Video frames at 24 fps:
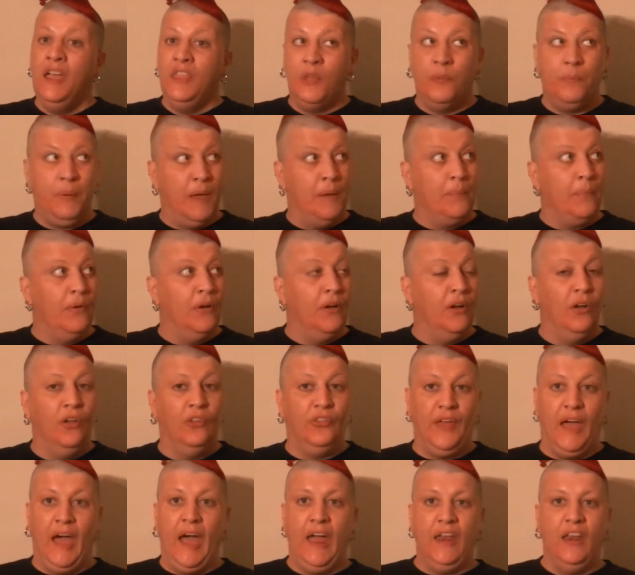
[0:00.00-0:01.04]
the people
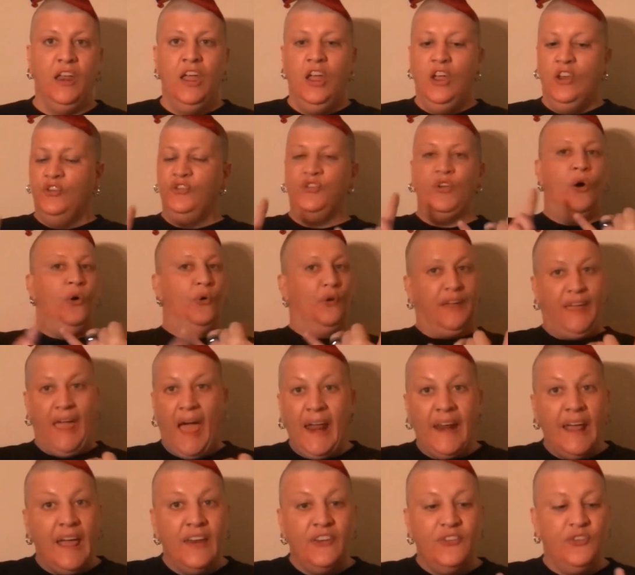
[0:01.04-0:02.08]
that don't
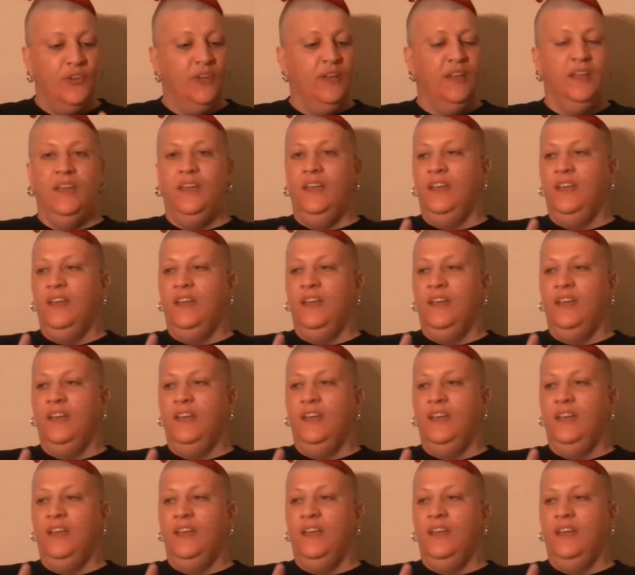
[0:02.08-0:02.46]
get it,